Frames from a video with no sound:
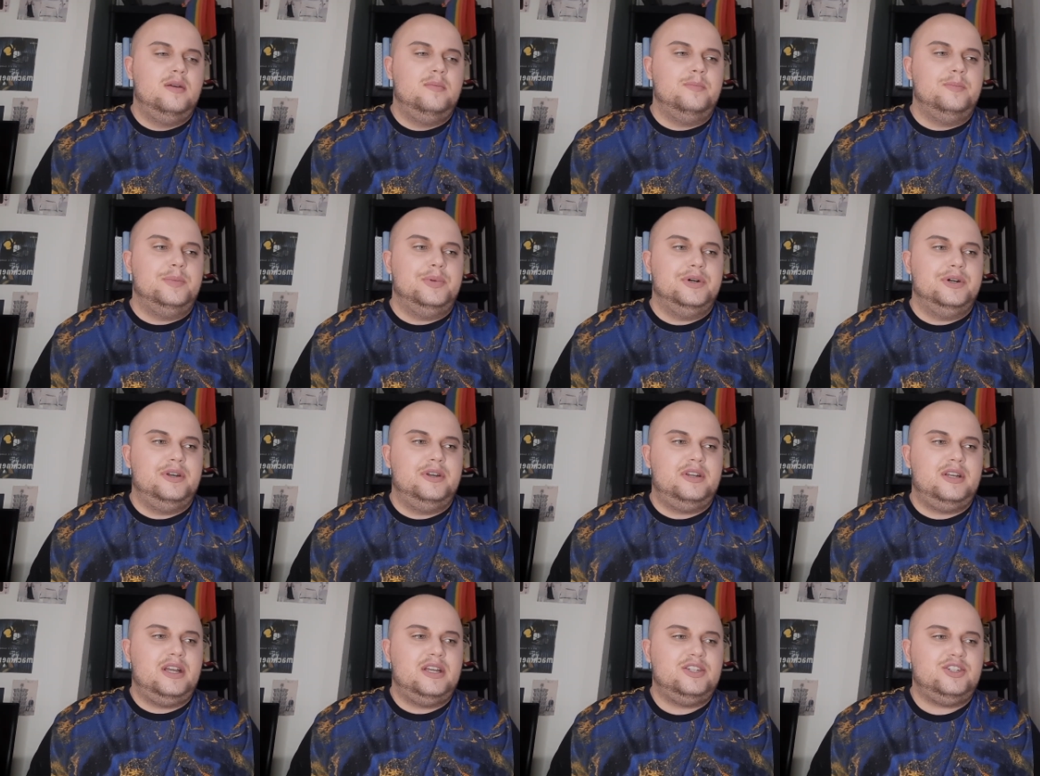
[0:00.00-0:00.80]

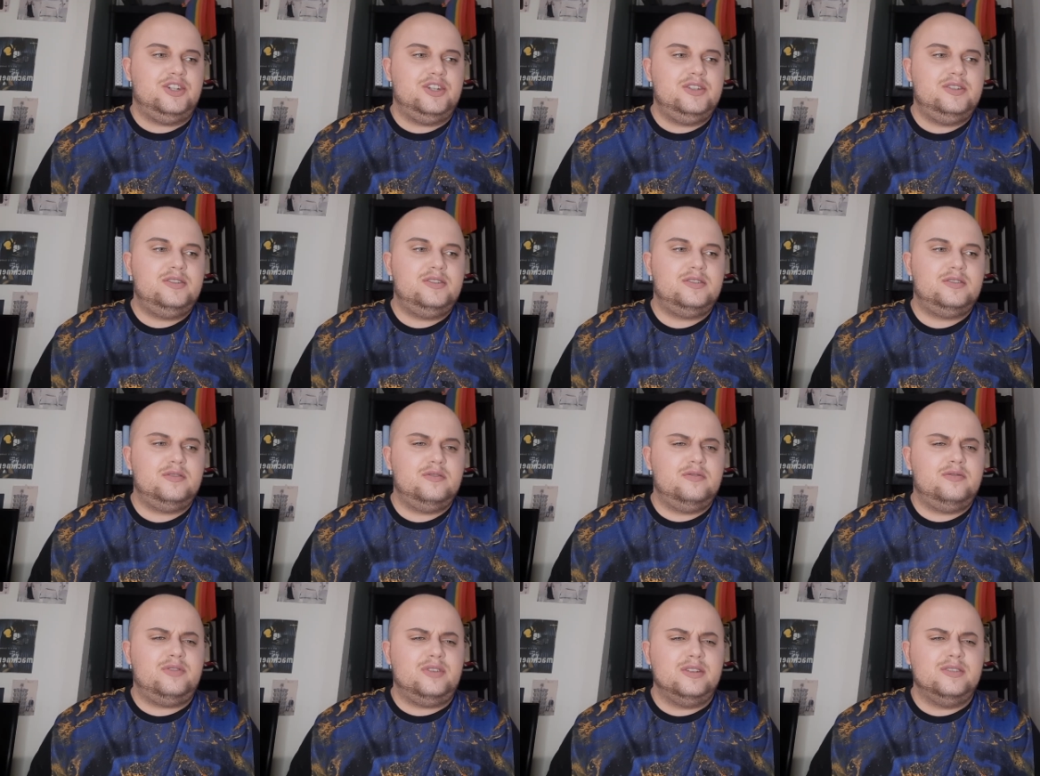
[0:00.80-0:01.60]
But it
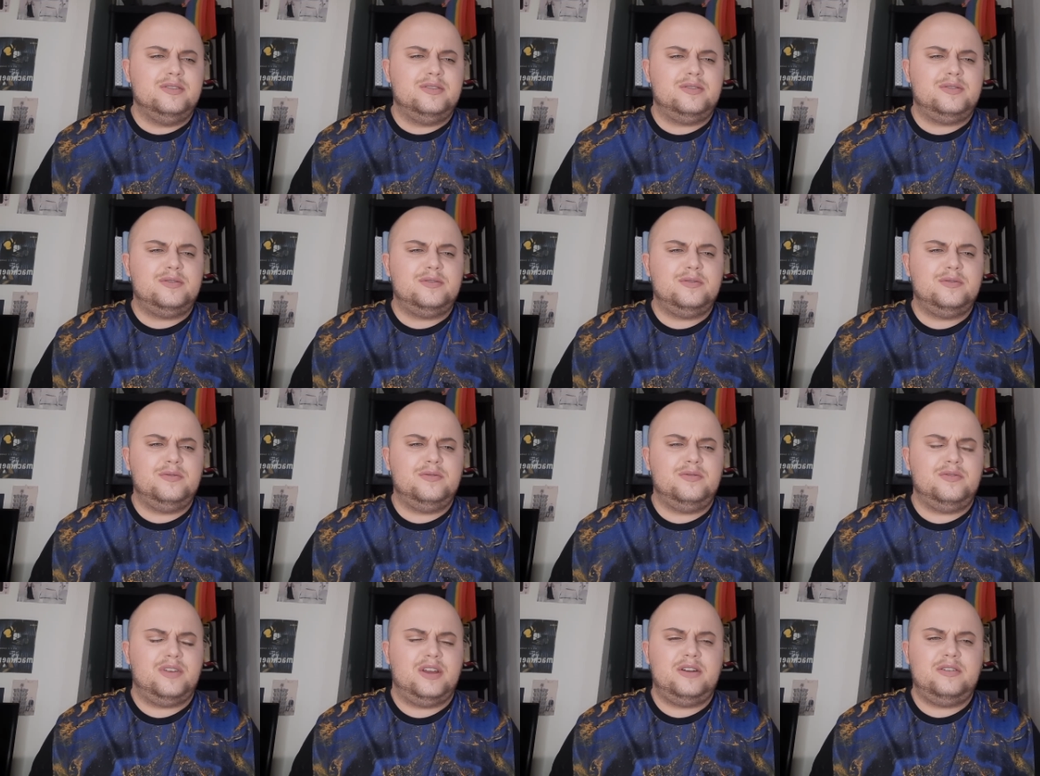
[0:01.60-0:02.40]
just feels
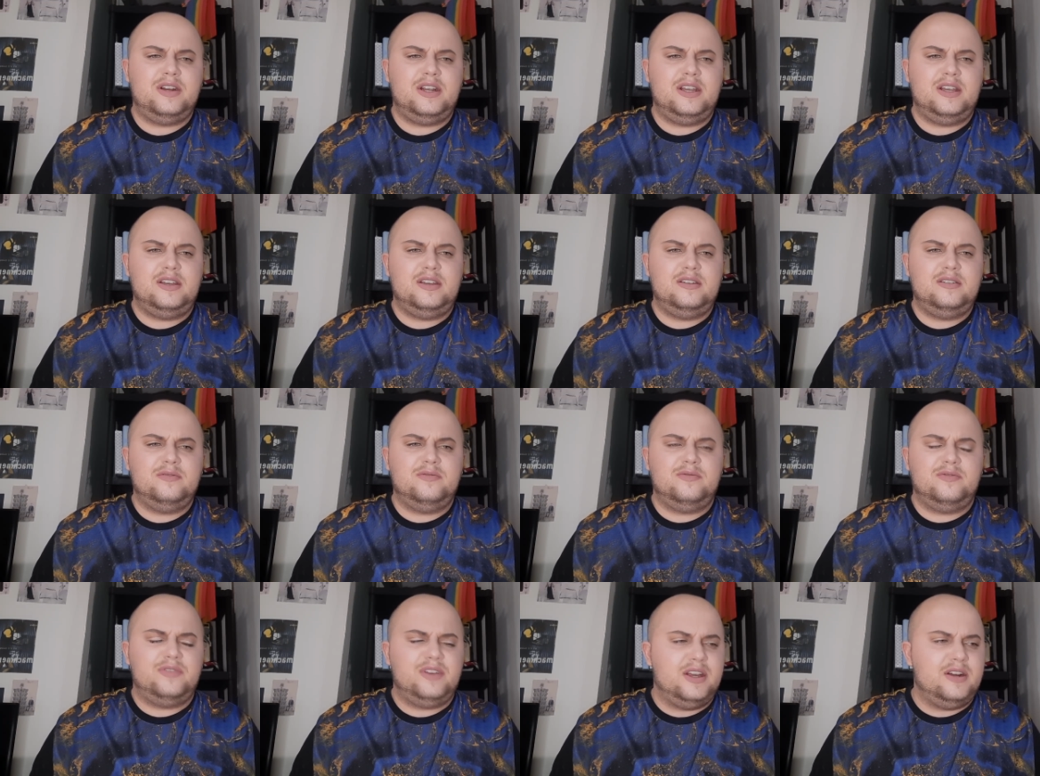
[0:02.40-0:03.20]
very,
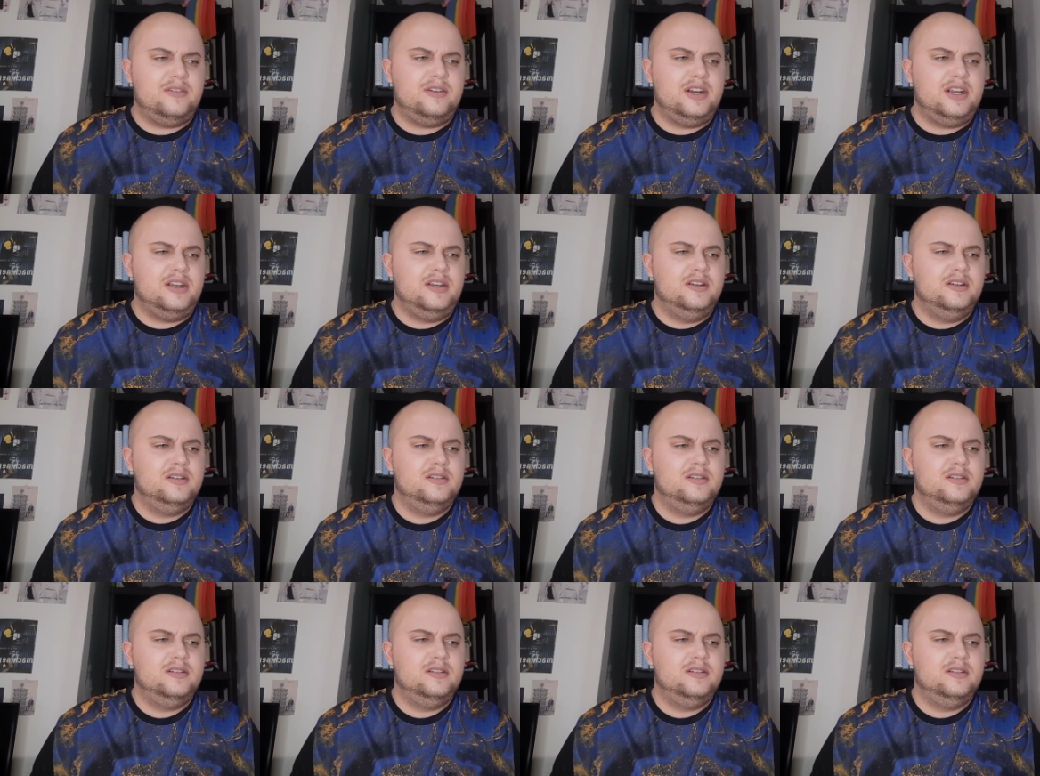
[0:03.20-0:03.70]
very